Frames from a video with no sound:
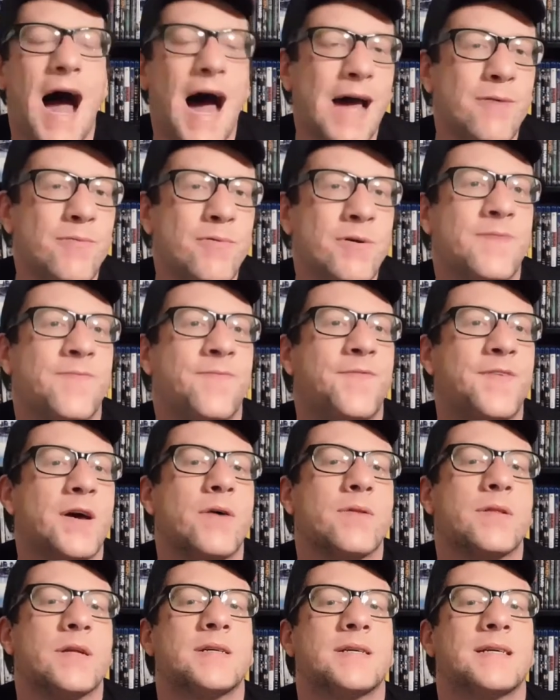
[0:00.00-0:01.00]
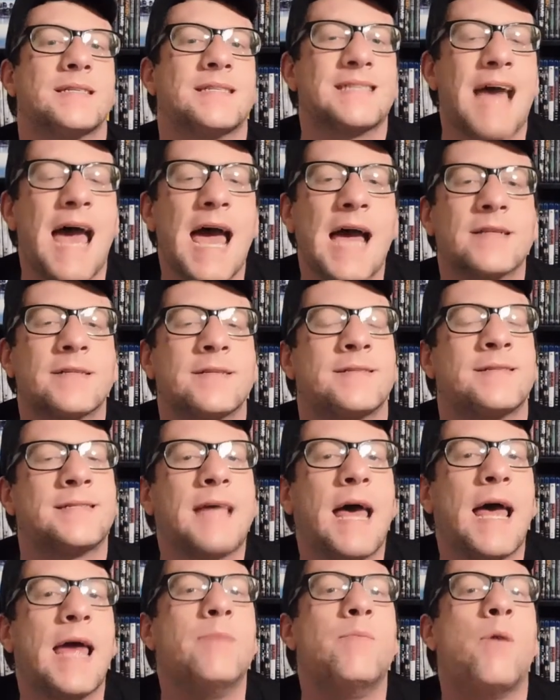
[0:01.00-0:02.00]
I would feel the exact
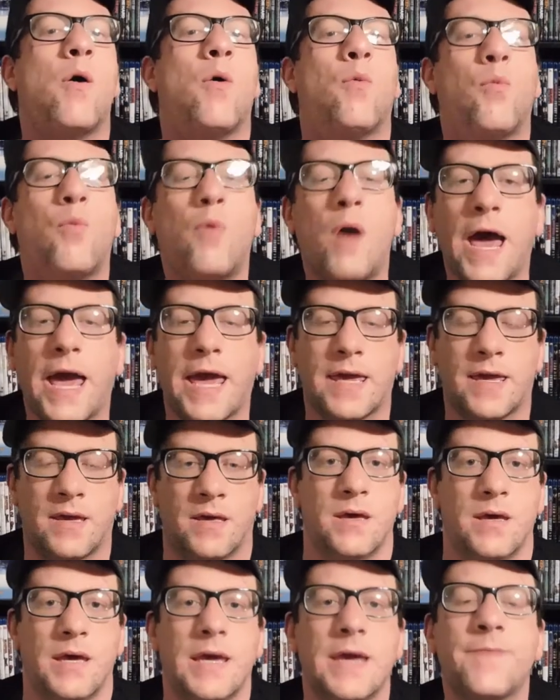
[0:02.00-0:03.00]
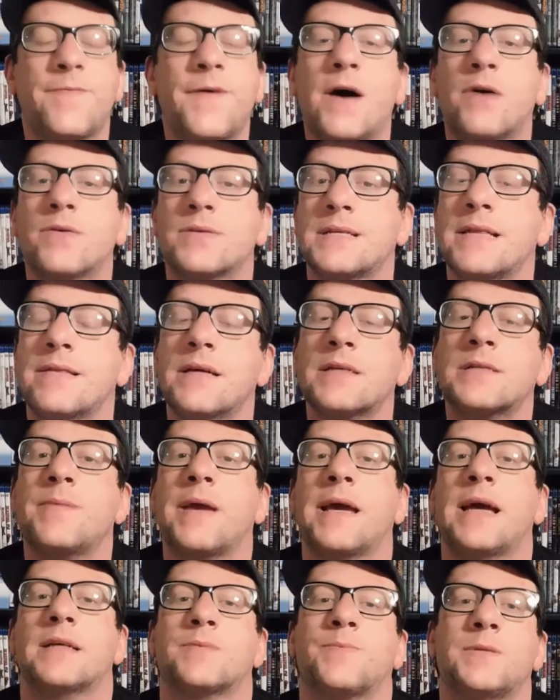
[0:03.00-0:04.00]
same way if I was in this
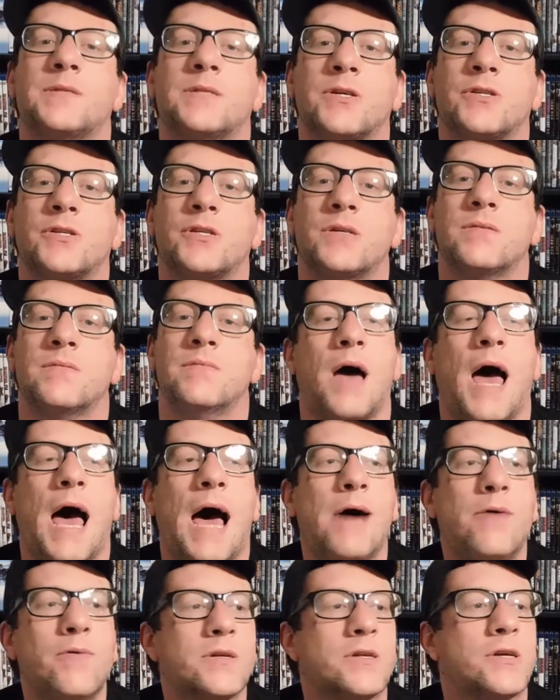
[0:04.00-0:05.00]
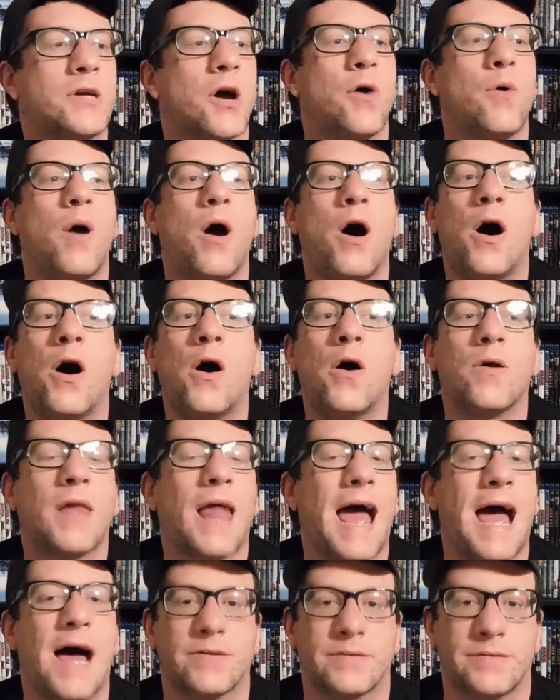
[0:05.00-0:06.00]
man's position. I would go all
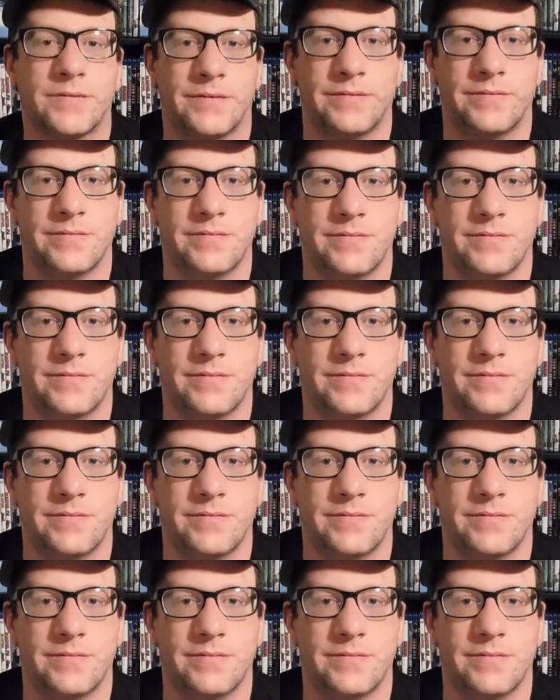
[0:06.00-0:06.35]
out.